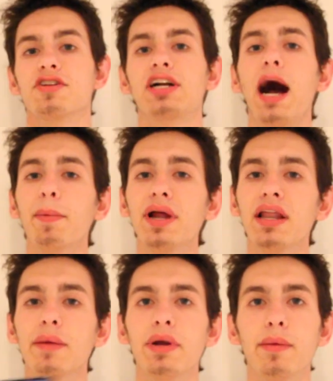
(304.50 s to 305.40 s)
So comment
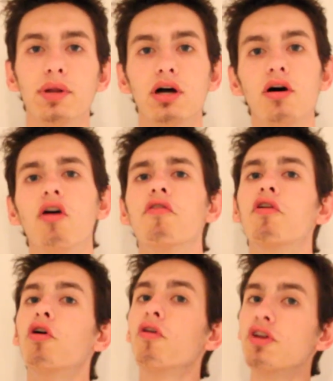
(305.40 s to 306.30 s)
down, let me know below of
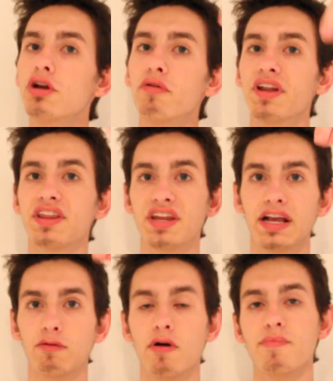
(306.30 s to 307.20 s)
who you would
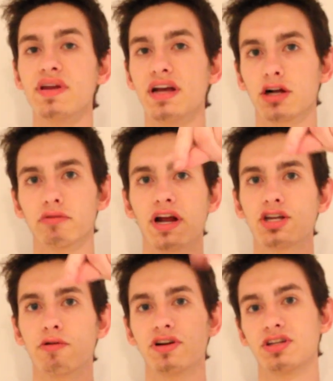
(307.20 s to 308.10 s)
think would be a
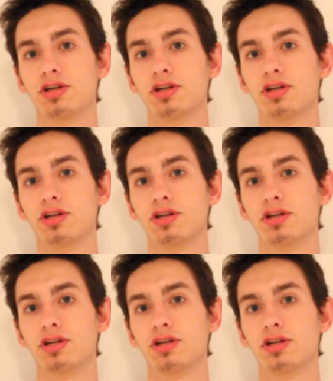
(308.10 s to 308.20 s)
great choice